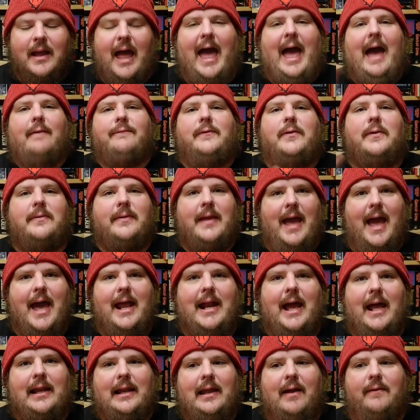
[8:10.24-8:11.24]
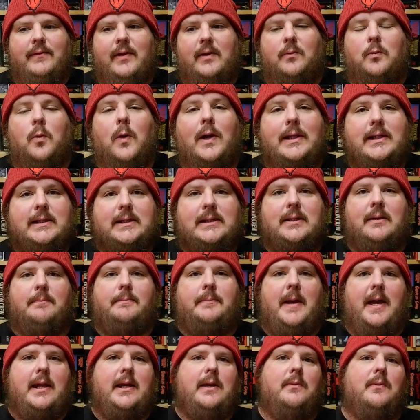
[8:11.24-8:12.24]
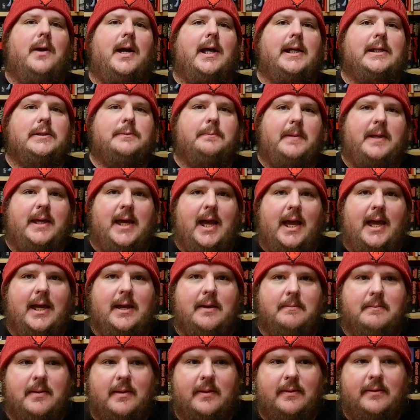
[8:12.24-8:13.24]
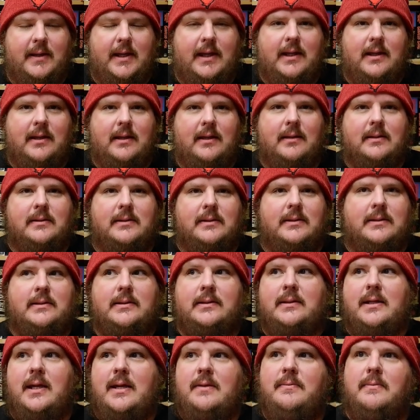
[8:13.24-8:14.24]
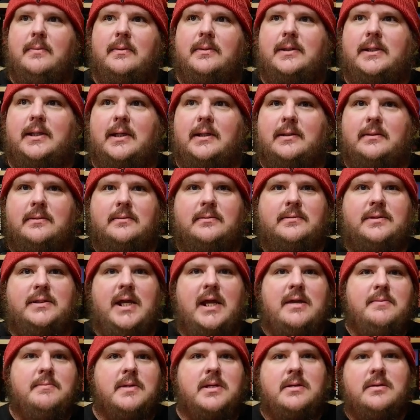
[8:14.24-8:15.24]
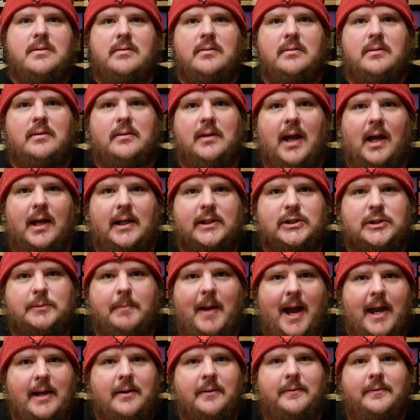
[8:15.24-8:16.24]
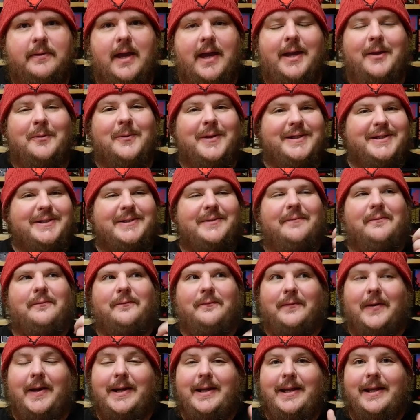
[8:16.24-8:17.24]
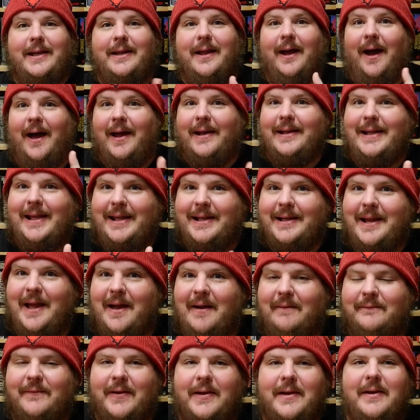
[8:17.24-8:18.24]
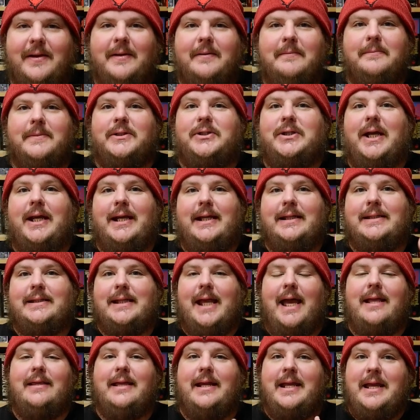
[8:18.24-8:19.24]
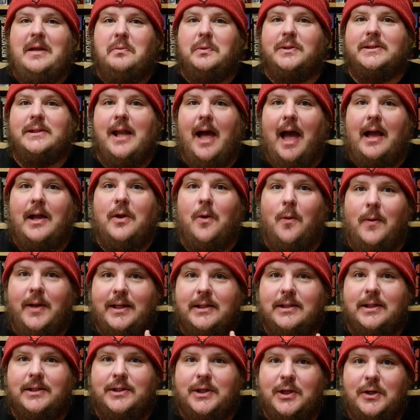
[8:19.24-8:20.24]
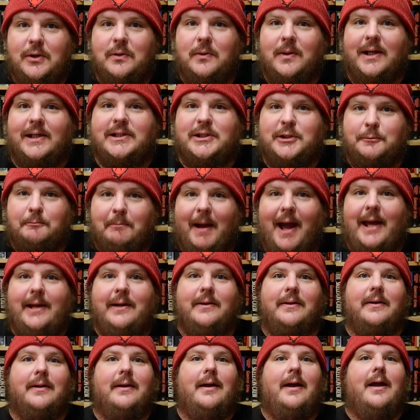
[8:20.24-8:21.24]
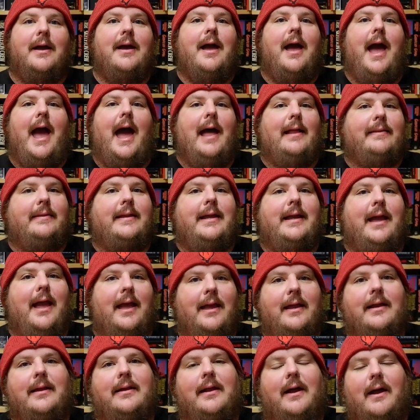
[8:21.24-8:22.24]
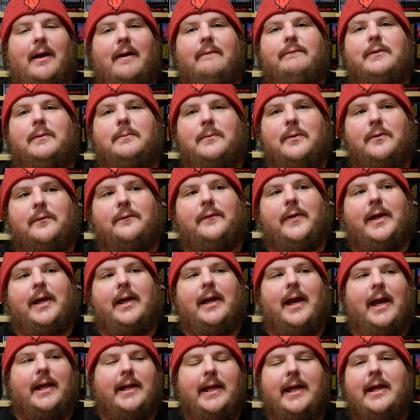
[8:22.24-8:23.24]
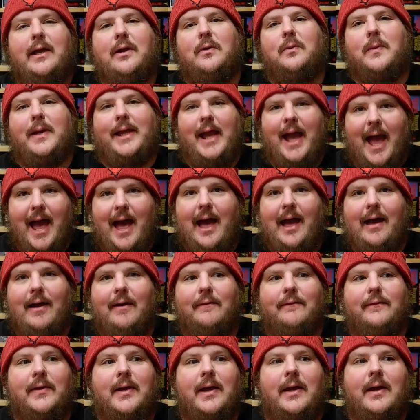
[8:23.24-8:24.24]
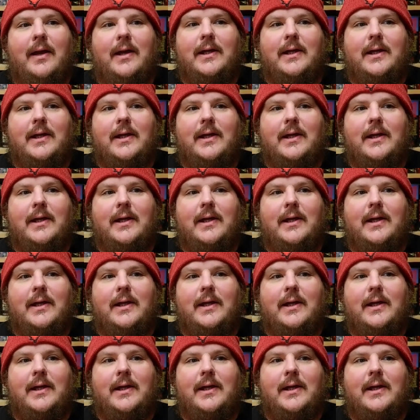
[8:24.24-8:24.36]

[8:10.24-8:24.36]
After that, I loved it. Once Pennywise became the de the demon uh, spider thing, which, funny, oddly enough, Muschietti said that he was not going to do a spider at the end of the movie, and here we have